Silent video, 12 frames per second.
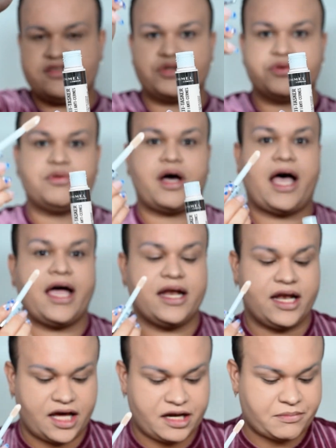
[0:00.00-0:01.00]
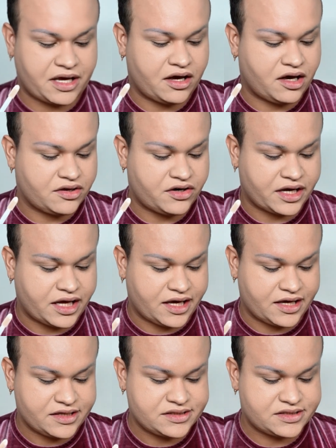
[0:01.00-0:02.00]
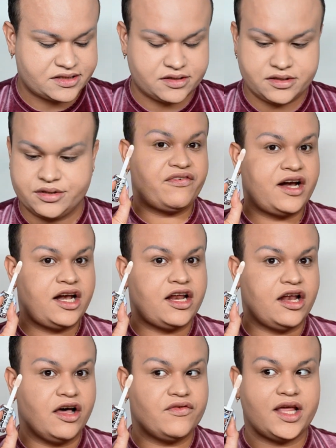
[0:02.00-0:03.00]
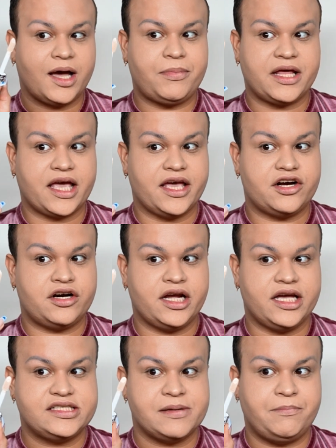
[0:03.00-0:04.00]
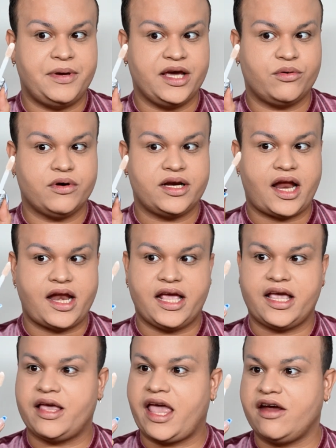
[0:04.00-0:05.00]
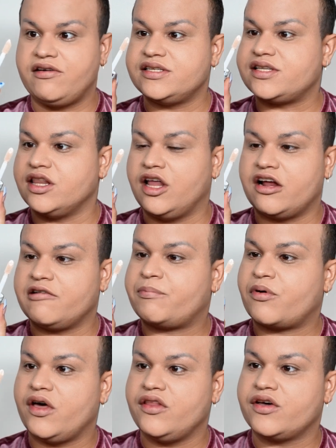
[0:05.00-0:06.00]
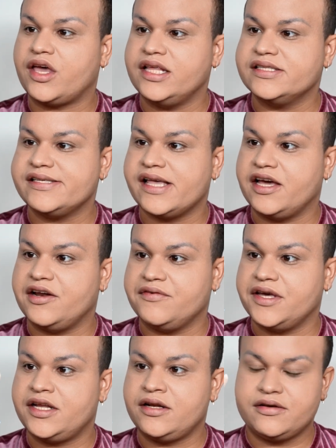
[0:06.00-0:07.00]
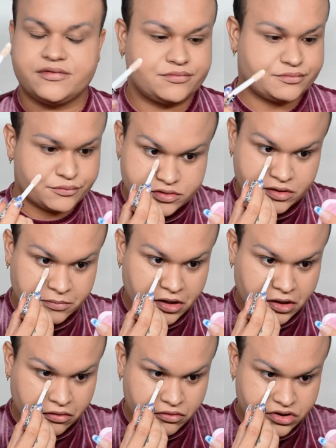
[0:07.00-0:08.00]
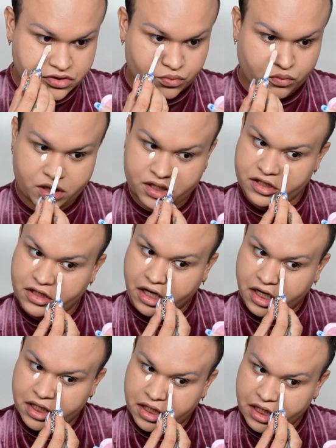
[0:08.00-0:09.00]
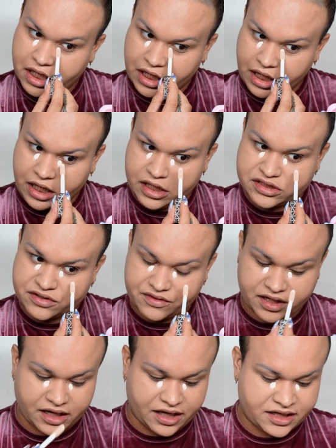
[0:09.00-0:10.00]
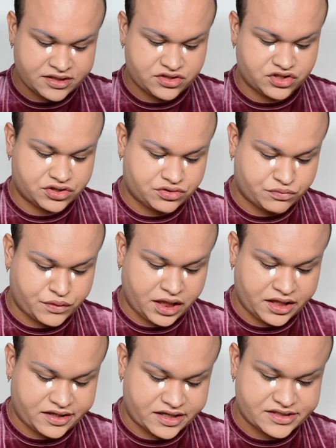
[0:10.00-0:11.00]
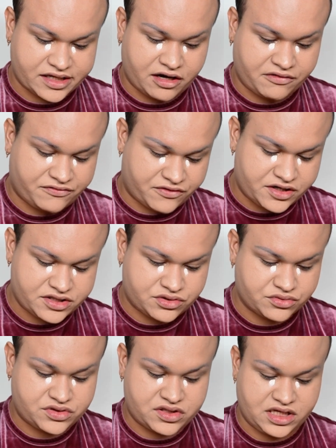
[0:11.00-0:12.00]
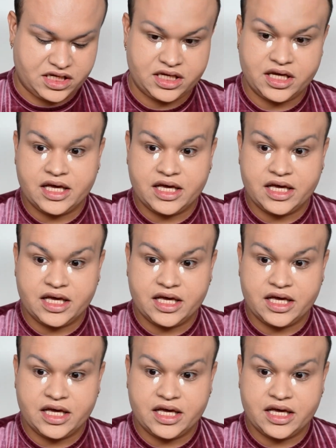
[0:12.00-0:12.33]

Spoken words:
to highlight my under eyes. I definitely love the applicator. It's a big one and it carries a lot of product inside of it. So I'm gonna do just 1 dot in each of the eyes just to really test it out first to see